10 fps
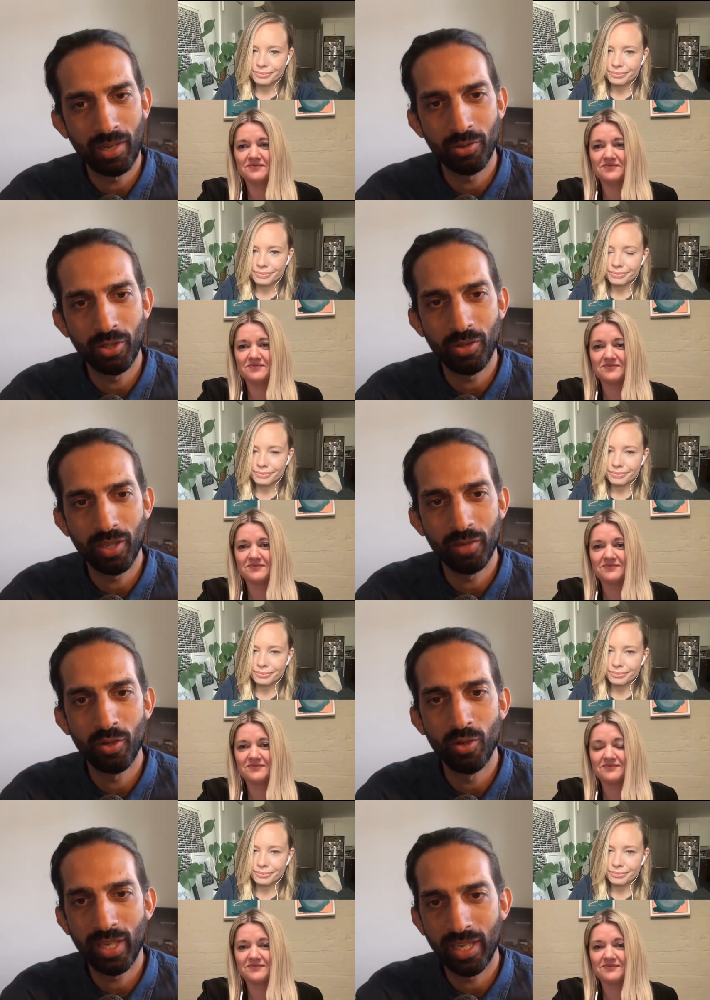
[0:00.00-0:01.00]
Speaker 1: how you kind of
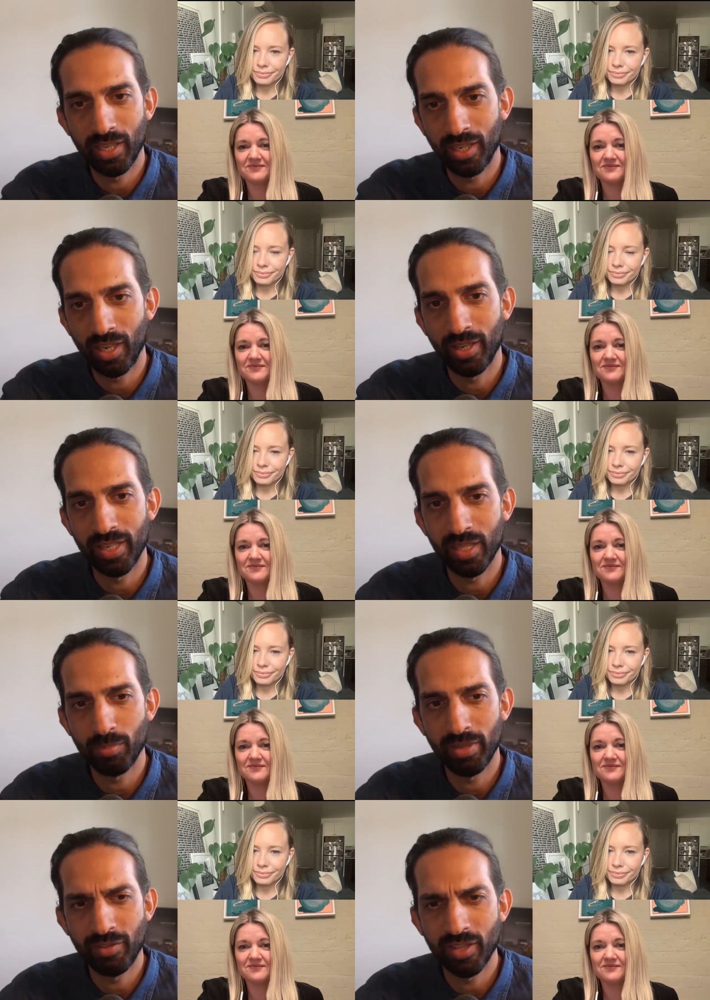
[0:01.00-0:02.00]
look at a client's
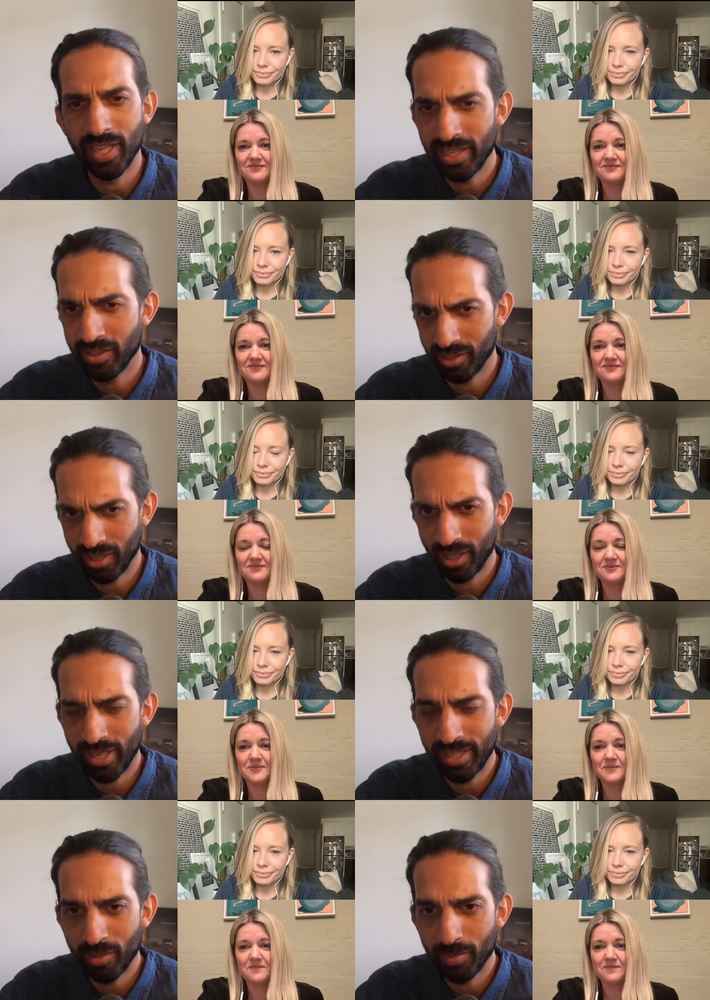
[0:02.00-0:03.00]
brief? Do they, does the
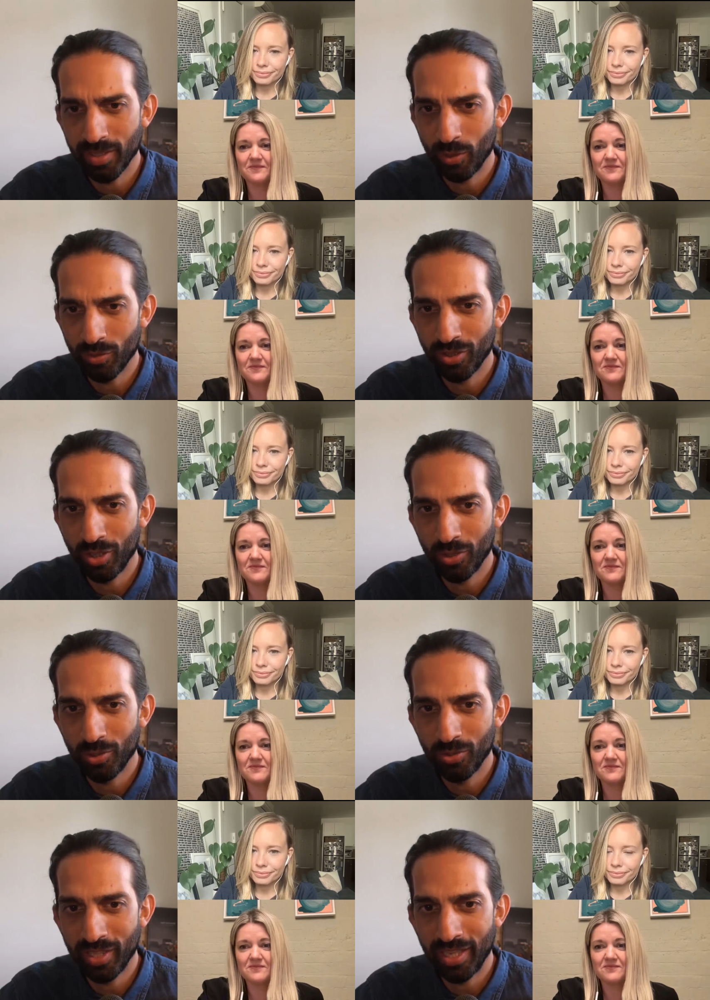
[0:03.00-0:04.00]
client themselves know
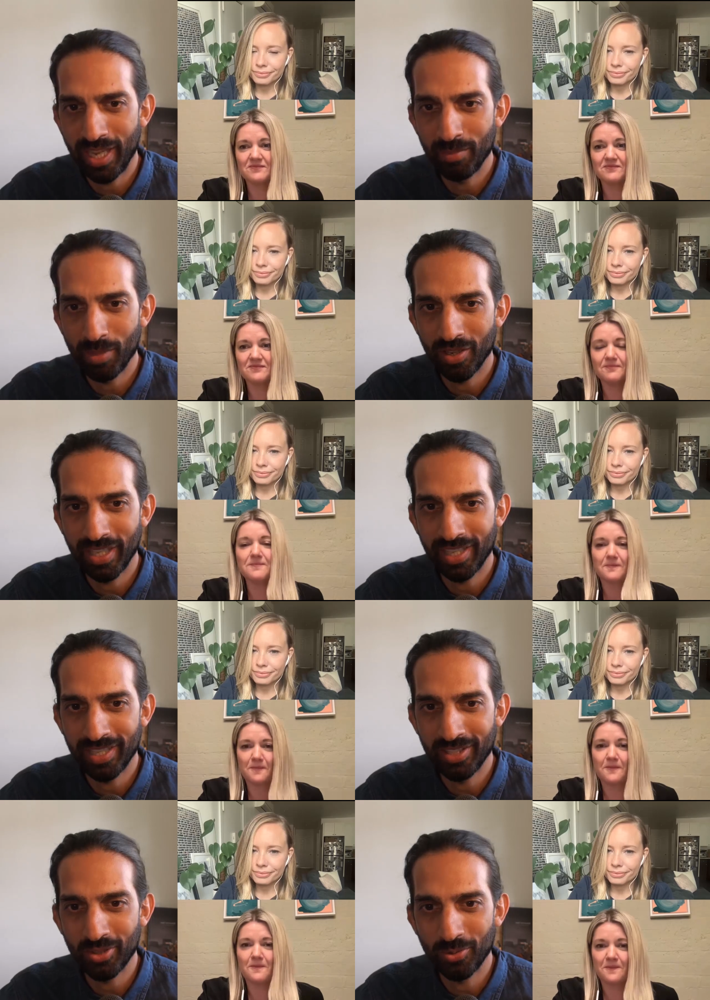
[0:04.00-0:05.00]
who the end market
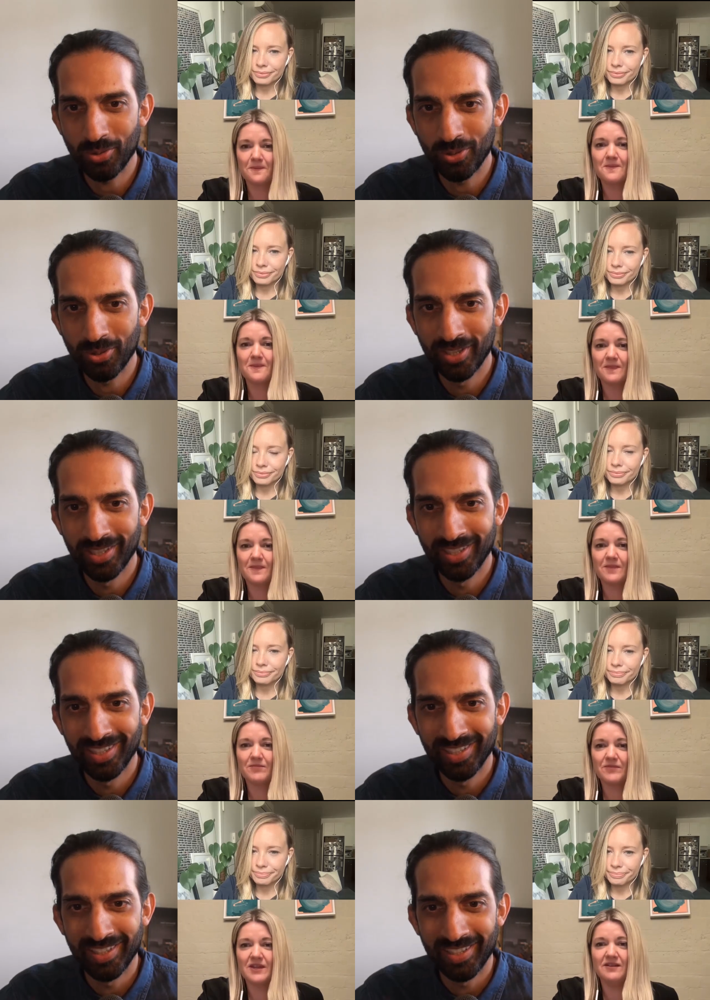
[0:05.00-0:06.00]
is, or
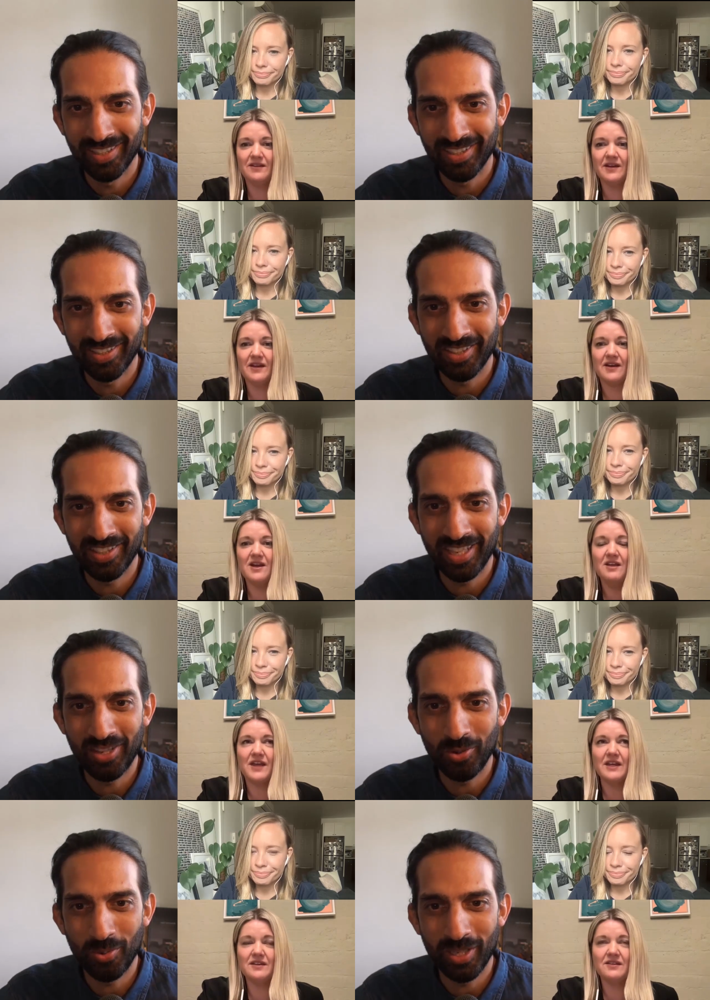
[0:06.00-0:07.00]
Speaker 2: yeah,
Speaker 1: they, they're
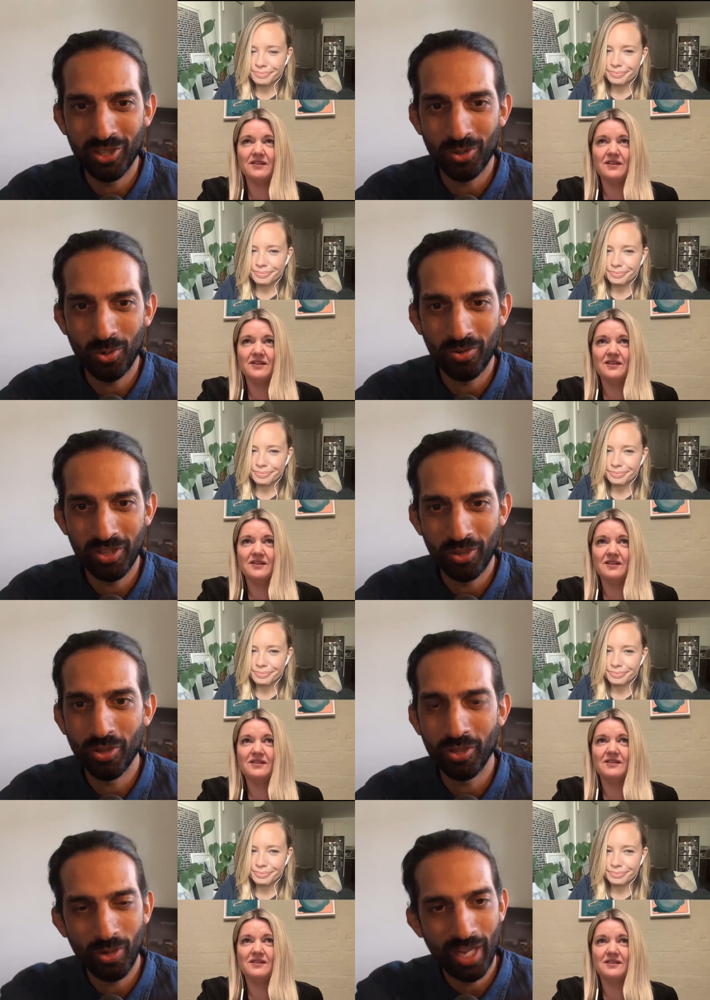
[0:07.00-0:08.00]
not always sure, and
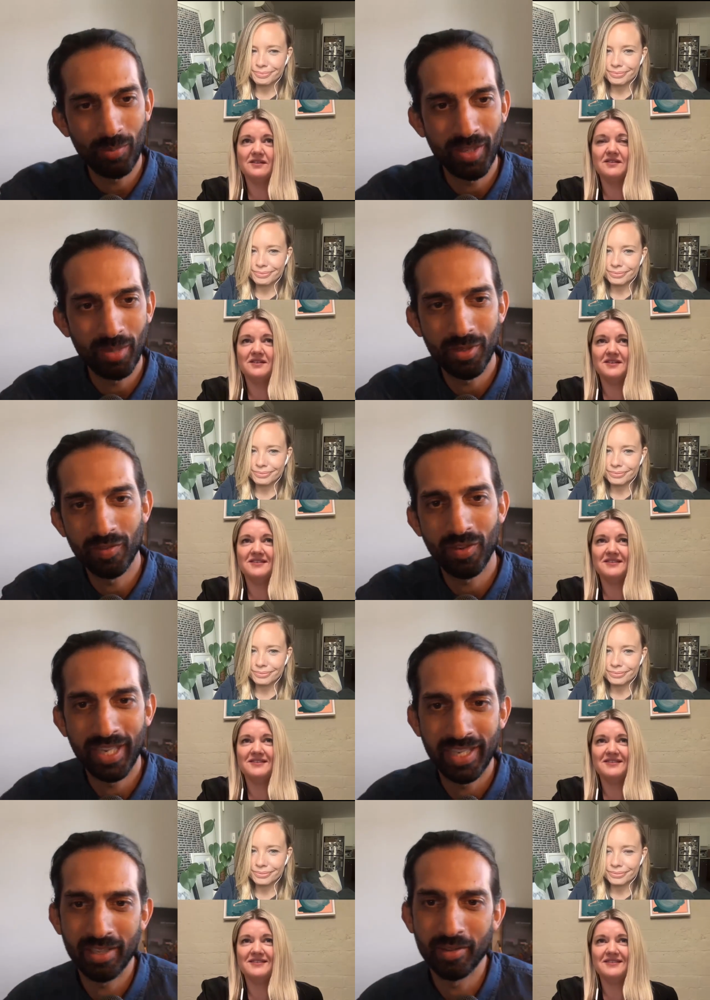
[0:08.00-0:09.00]
you're you're helping them
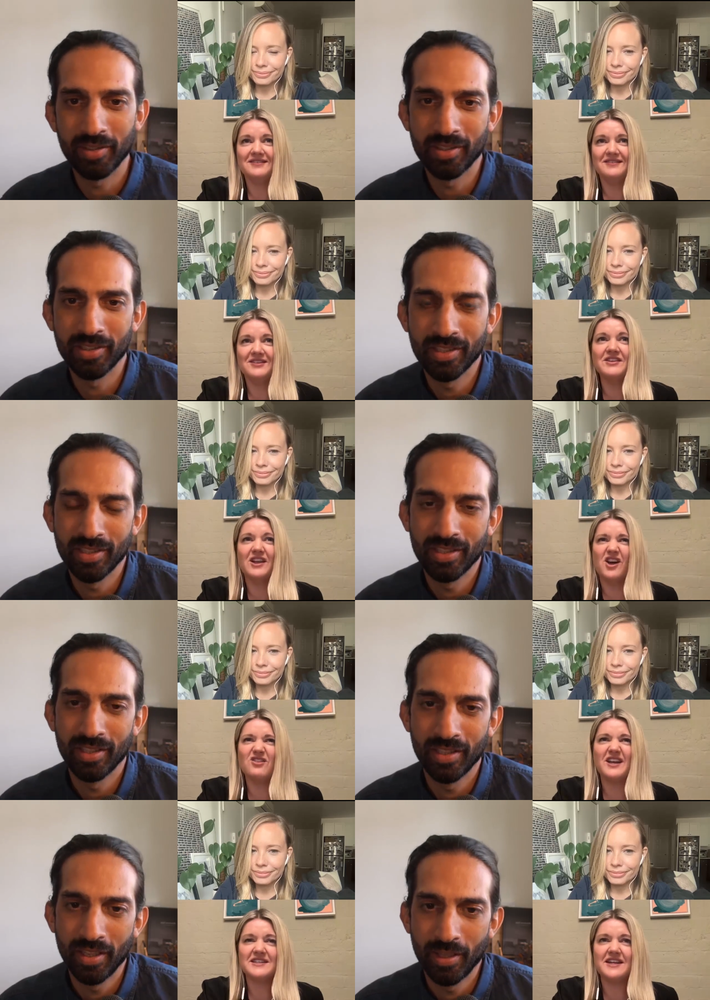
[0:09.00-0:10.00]
define it?
Speaker 2: No, they
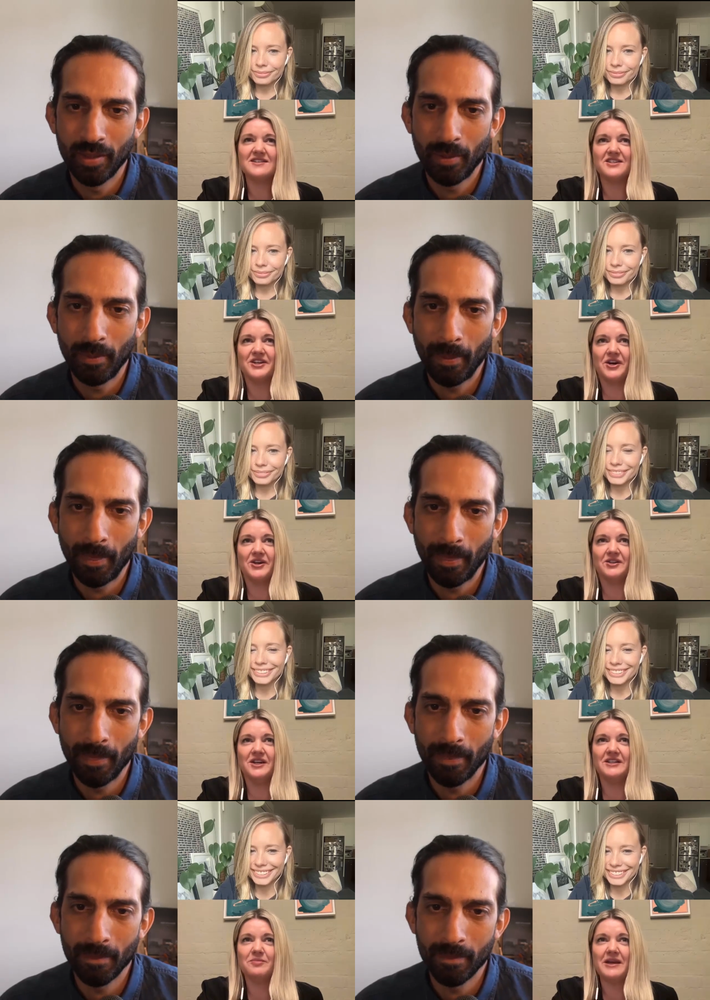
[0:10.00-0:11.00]
tend to know. Like
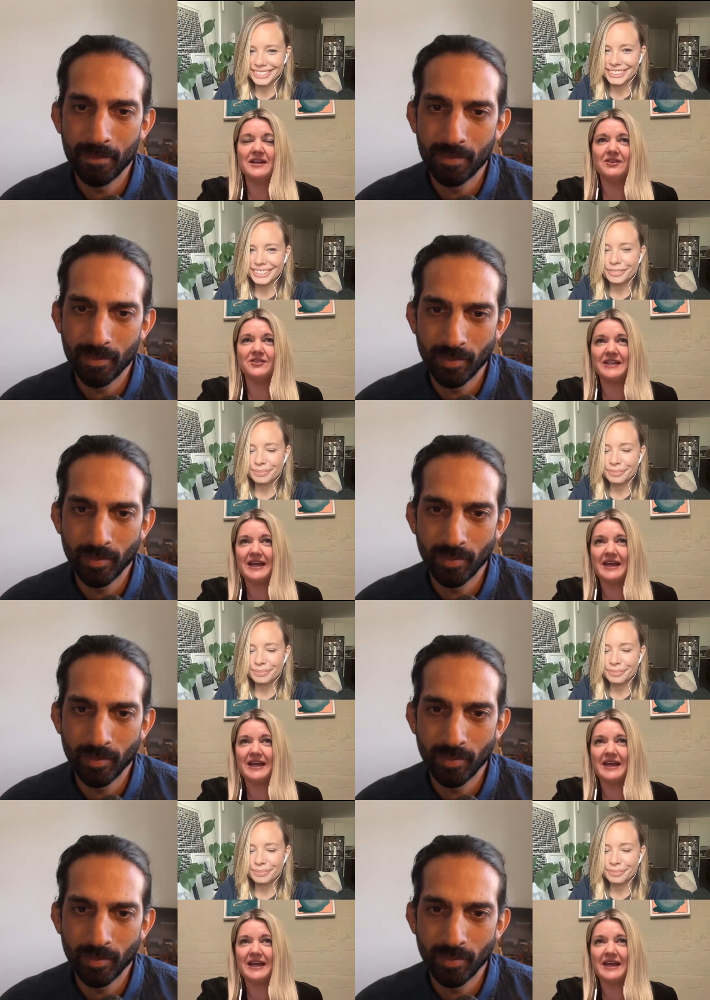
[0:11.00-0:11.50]
depending on the